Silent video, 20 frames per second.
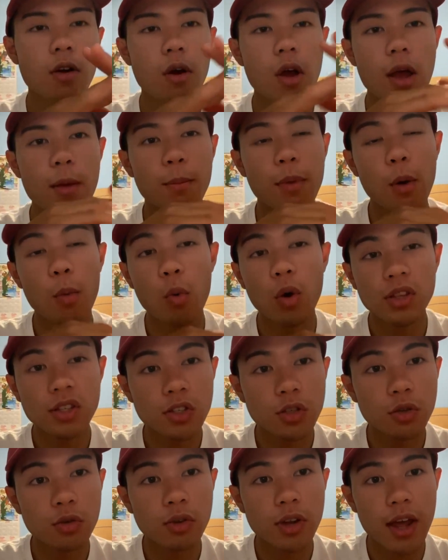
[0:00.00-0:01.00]
But one
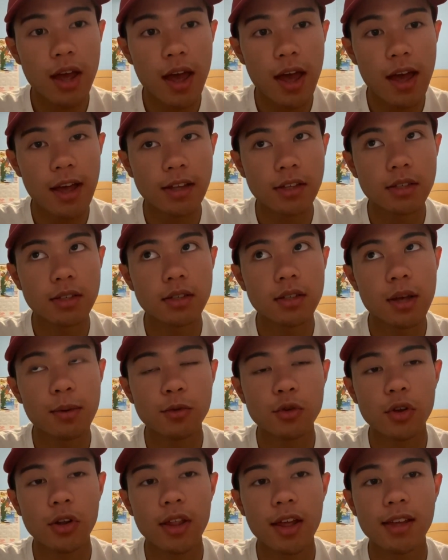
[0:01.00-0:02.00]
student has
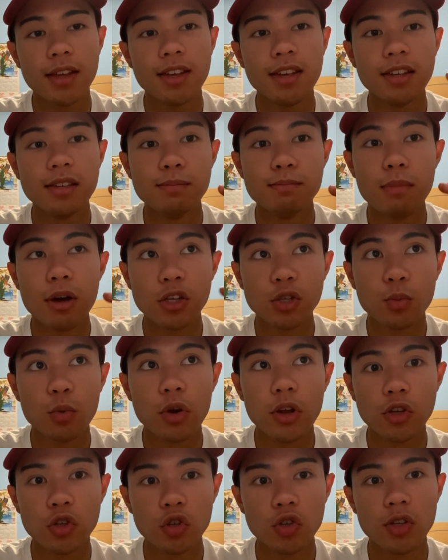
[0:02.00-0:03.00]
demonstrated that he's much
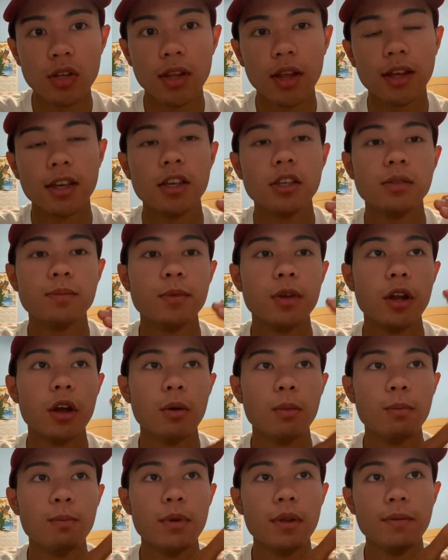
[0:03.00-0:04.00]
more interested, like he's
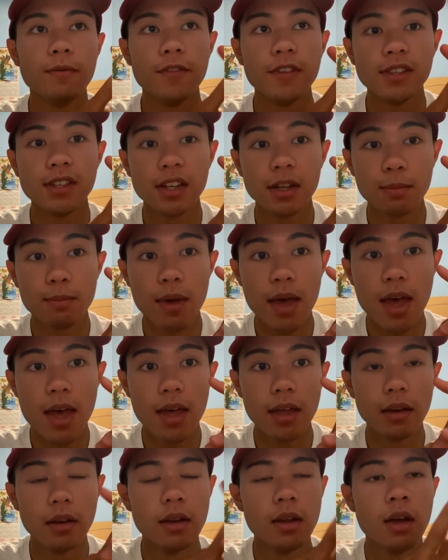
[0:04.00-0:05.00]
been visiting
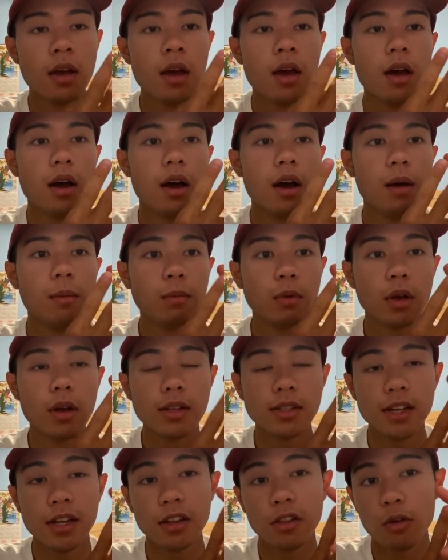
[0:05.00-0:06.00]
Penn,
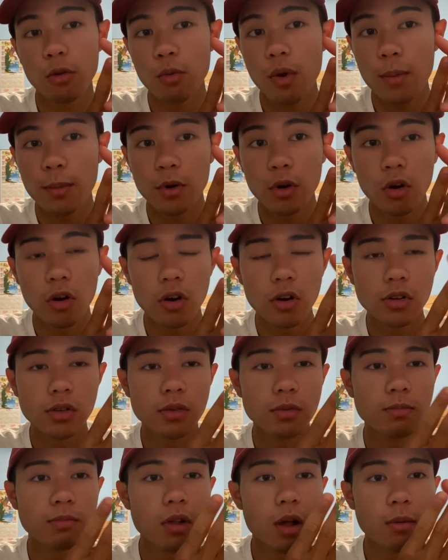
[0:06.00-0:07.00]
attending their
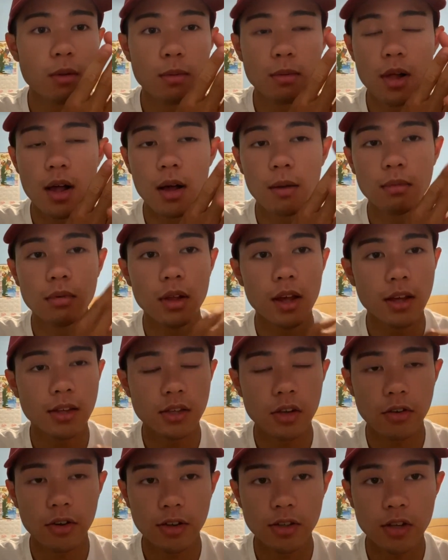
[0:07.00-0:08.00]
webinars, blah blah blah, et
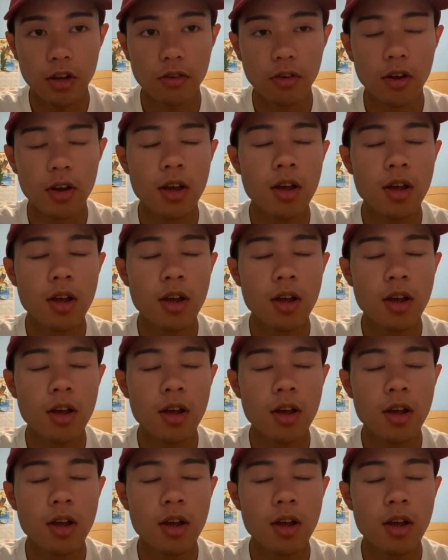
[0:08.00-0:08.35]
cetera, et cetera.